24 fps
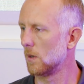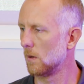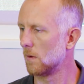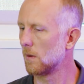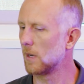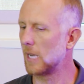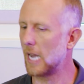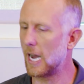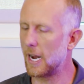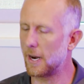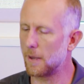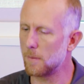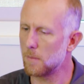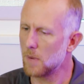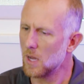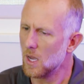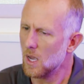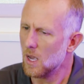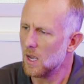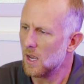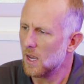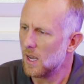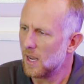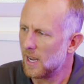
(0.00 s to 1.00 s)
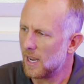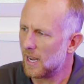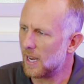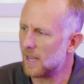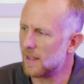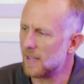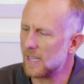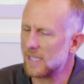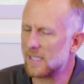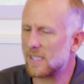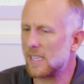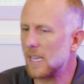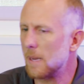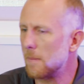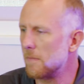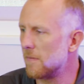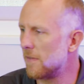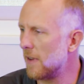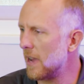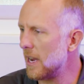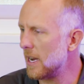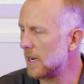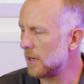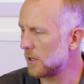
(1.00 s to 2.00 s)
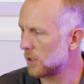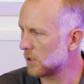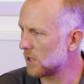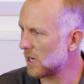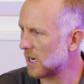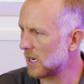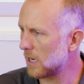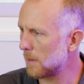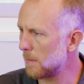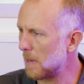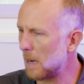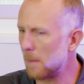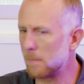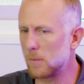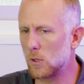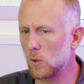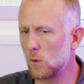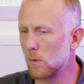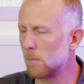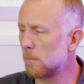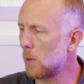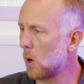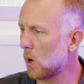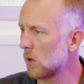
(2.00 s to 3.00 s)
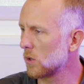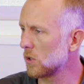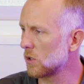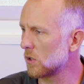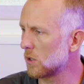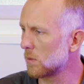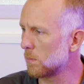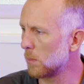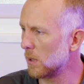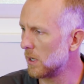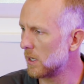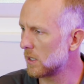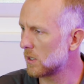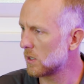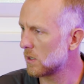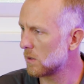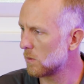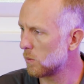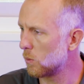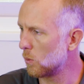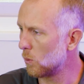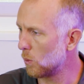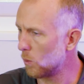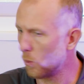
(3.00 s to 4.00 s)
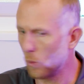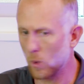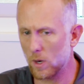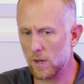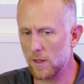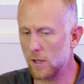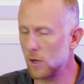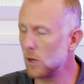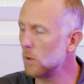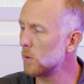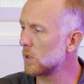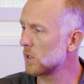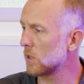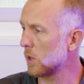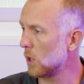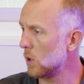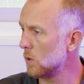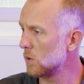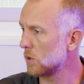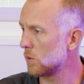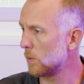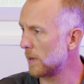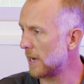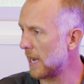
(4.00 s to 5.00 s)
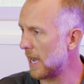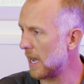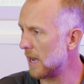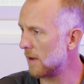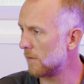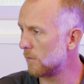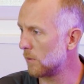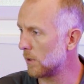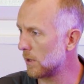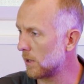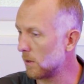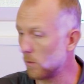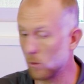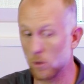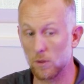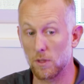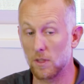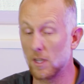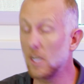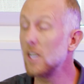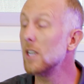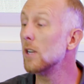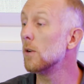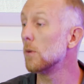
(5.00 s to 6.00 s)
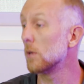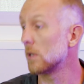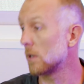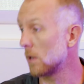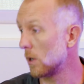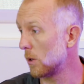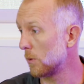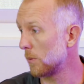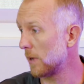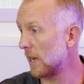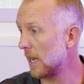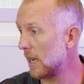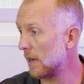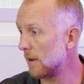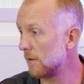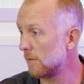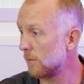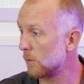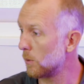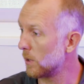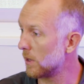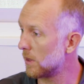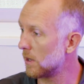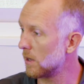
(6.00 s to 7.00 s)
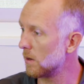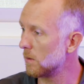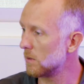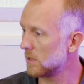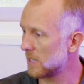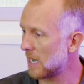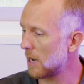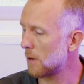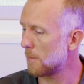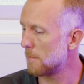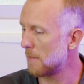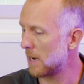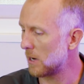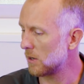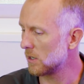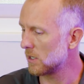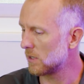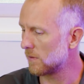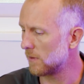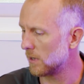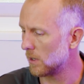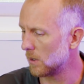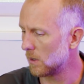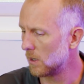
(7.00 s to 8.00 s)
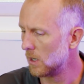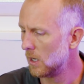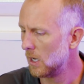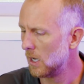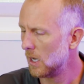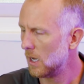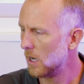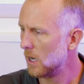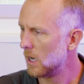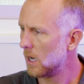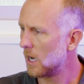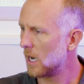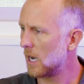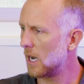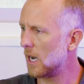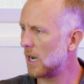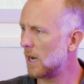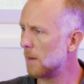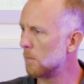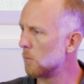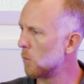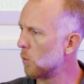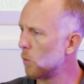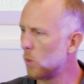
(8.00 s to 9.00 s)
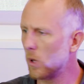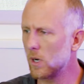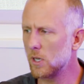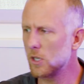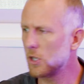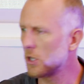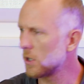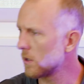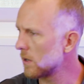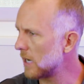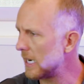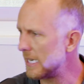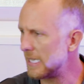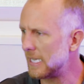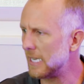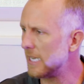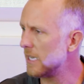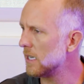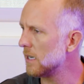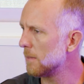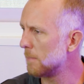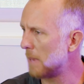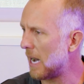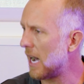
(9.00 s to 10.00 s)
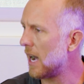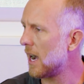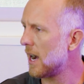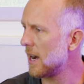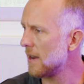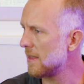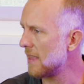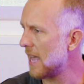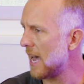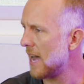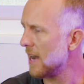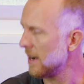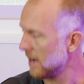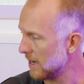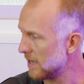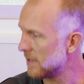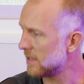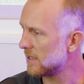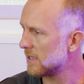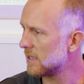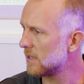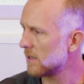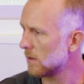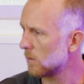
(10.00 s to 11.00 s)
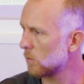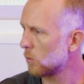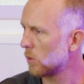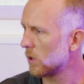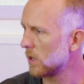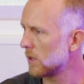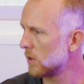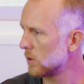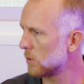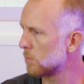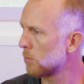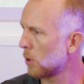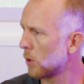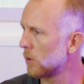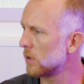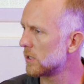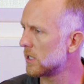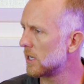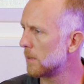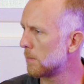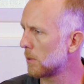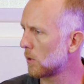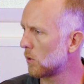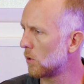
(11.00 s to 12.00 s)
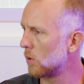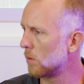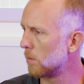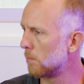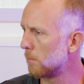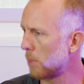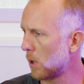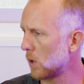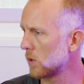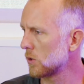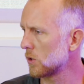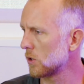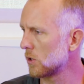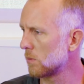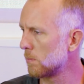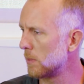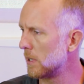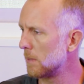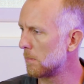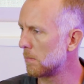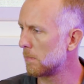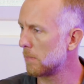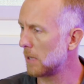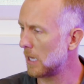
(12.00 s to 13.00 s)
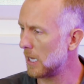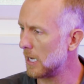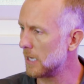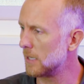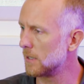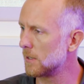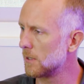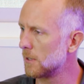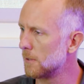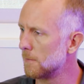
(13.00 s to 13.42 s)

Got it. In that same vein, you're talking about doing parcel splits. One of the newest loans we have with you, or the newest loan we have with you, is out in Marysville. What is your idea behind that? And is this one of those prototypical parcel split plays?